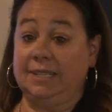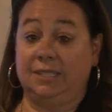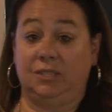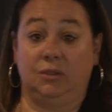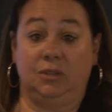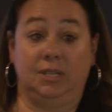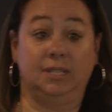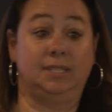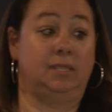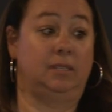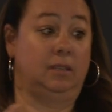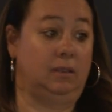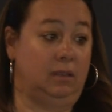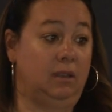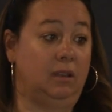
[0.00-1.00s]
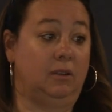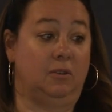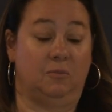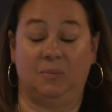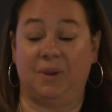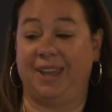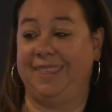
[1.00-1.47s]
students,
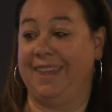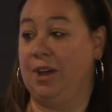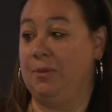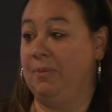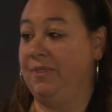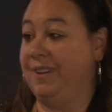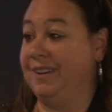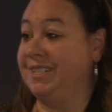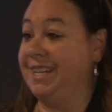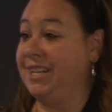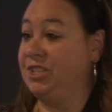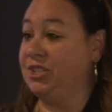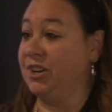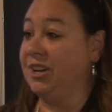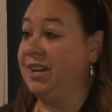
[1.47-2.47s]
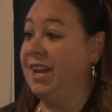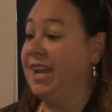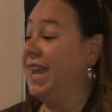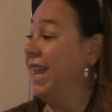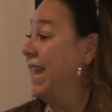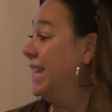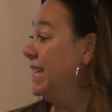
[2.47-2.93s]
by the help of their teacher,
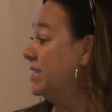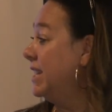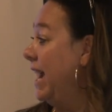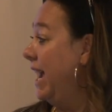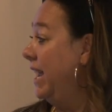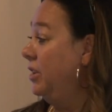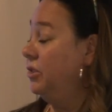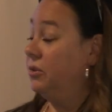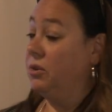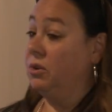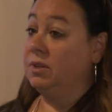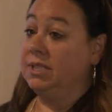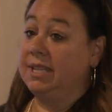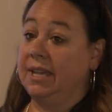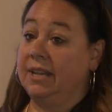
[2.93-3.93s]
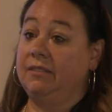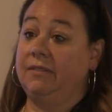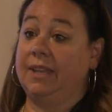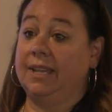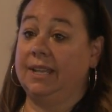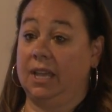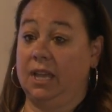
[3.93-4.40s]
is guided through a ton of
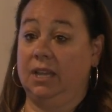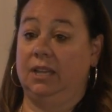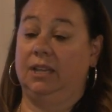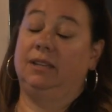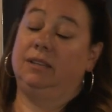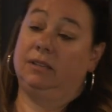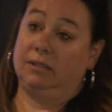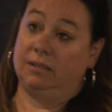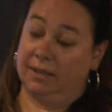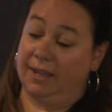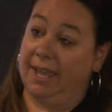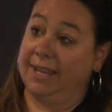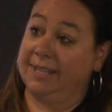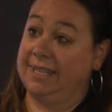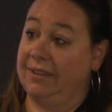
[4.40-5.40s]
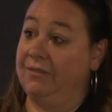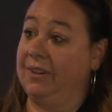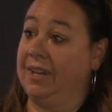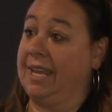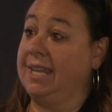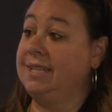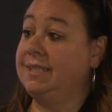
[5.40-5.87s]

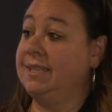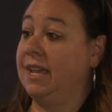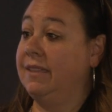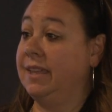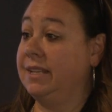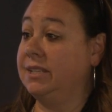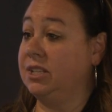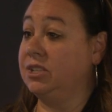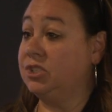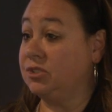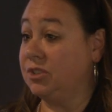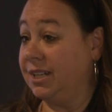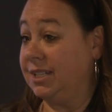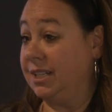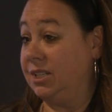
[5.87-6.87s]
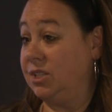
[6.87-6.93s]
activities that's instructed